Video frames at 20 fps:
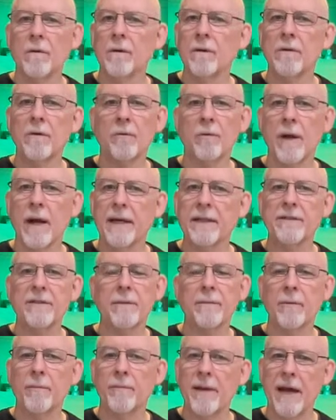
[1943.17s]
the ride
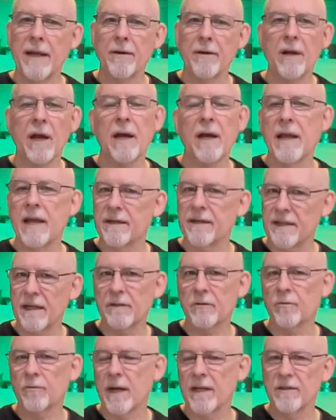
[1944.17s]
cymbal pattern. It's not
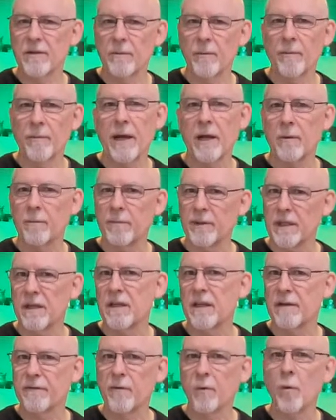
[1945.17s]
the ride cymbal pattern, but the
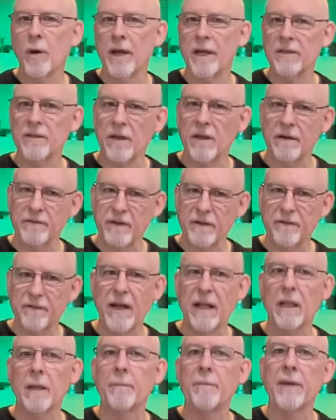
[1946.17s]
different ways of
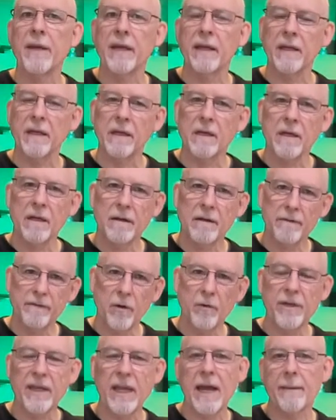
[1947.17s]
developing
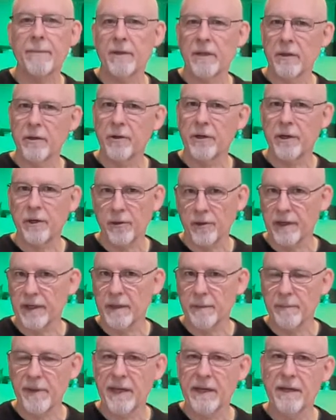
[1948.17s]
vocabulary or
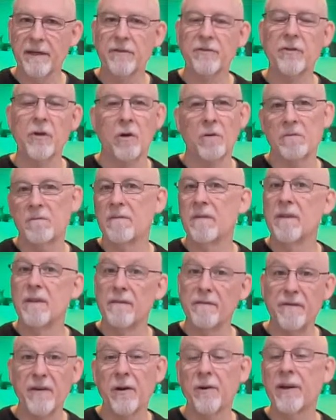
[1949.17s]
independence. So the
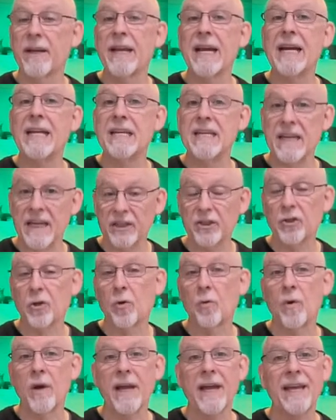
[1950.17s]
very
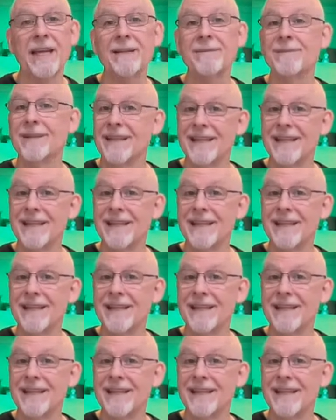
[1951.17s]
initial way,